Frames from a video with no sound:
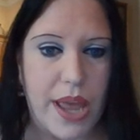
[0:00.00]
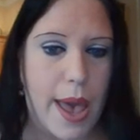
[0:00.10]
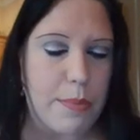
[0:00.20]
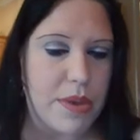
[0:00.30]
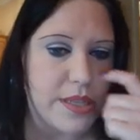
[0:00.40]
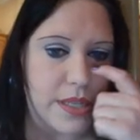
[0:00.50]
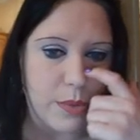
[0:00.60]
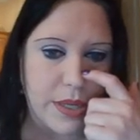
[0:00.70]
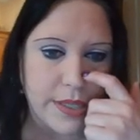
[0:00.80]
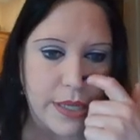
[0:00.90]
when it happens, as
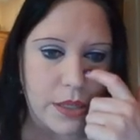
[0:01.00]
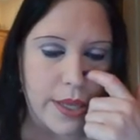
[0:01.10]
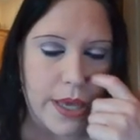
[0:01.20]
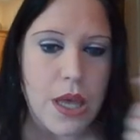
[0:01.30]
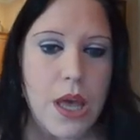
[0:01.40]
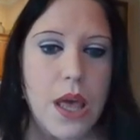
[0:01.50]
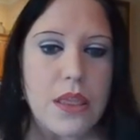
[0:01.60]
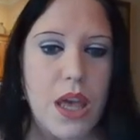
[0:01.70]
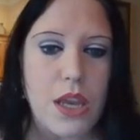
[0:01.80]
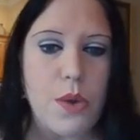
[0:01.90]
well as Italy.
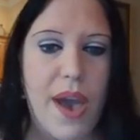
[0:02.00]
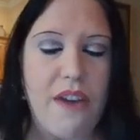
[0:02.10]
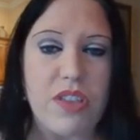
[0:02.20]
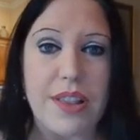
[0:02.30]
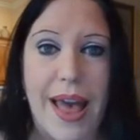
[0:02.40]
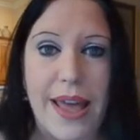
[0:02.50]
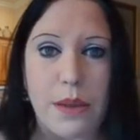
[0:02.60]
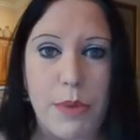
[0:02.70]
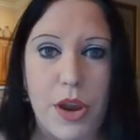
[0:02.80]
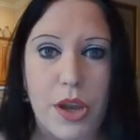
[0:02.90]
Then you have the Latin
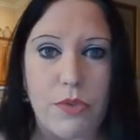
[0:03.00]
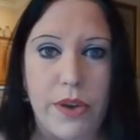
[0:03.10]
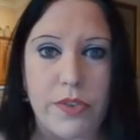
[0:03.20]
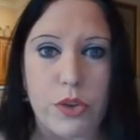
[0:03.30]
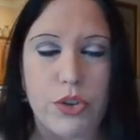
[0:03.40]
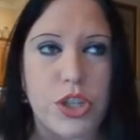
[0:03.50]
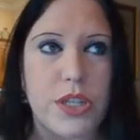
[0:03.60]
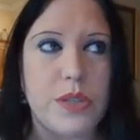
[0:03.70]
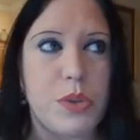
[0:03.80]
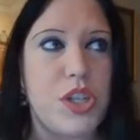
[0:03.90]
American
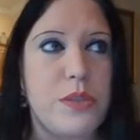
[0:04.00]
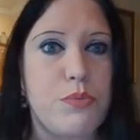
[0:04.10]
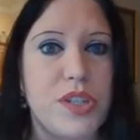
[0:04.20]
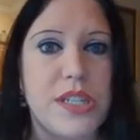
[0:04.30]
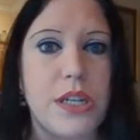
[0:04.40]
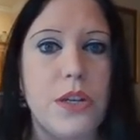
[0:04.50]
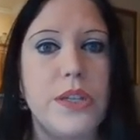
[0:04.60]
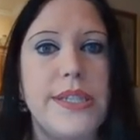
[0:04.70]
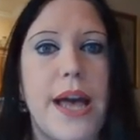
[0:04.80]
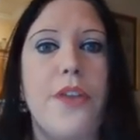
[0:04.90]
revolutions, which is Brazil,
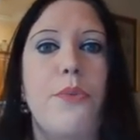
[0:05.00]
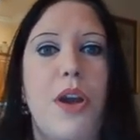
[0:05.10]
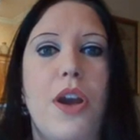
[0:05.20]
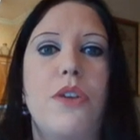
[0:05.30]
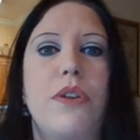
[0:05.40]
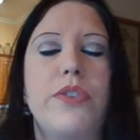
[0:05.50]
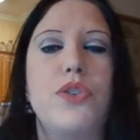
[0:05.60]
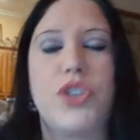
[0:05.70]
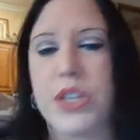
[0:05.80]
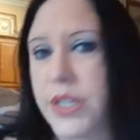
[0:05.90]
South American
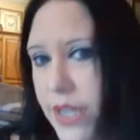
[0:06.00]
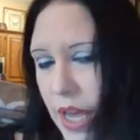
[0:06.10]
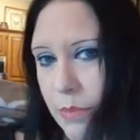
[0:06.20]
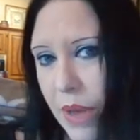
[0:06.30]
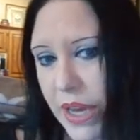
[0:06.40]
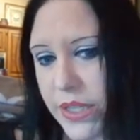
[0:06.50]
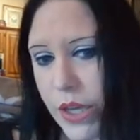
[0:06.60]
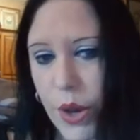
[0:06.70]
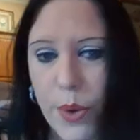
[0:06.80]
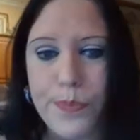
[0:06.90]
revolutions, and
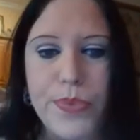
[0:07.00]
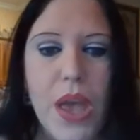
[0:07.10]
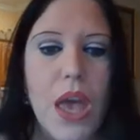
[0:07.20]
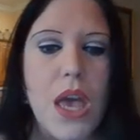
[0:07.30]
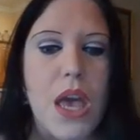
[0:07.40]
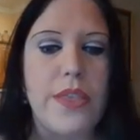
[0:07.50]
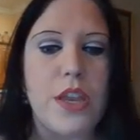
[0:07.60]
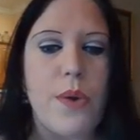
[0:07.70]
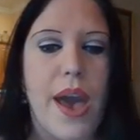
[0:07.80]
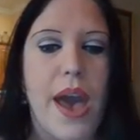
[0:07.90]
Mexico. And
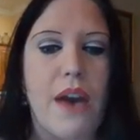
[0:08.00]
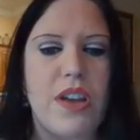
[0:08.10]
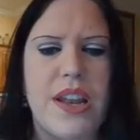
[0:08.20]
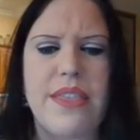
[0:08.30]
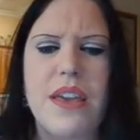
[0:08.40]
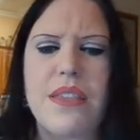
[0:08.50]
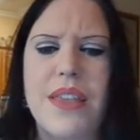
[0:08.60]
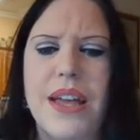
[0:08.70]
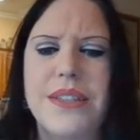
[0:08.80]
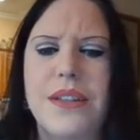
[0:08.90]
then you have, and I think
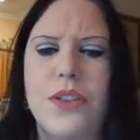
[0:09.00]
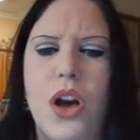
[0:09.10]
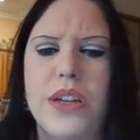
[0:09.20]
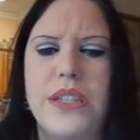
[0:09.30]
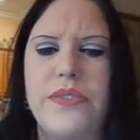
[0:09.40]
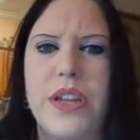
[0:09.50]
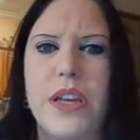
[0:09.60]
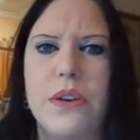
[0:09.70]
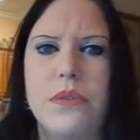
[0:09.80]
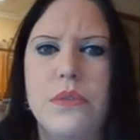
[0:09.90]
that's the longest
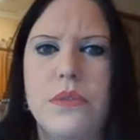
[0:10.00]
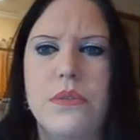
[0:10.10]
video.